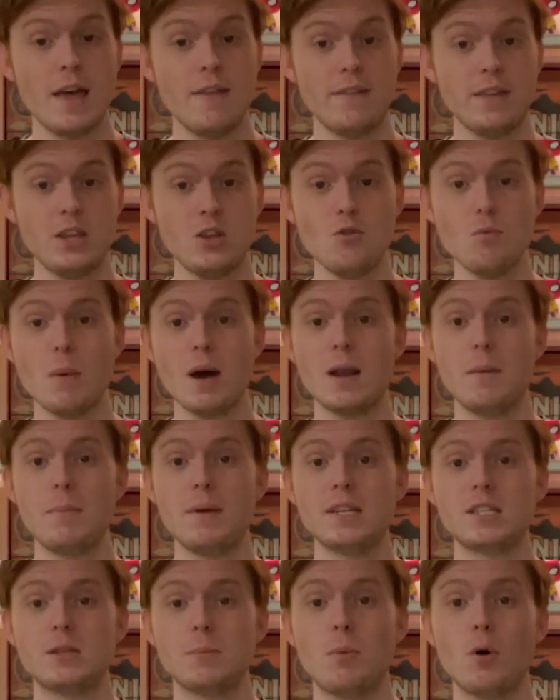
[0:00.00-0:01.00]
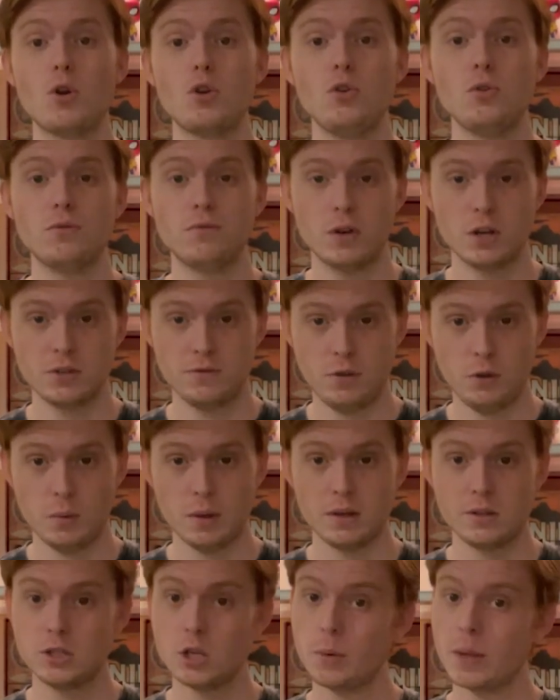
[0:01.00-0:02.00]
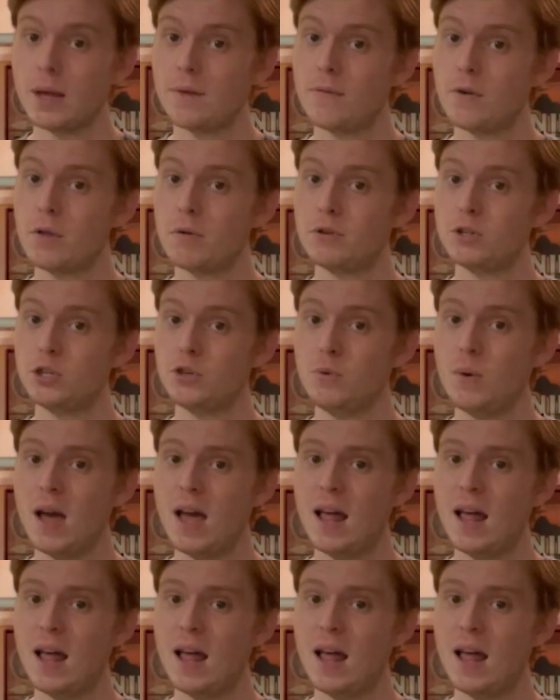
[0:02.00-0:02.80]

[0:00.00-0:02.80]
that you might have missed upon your first viewing. So without further ado,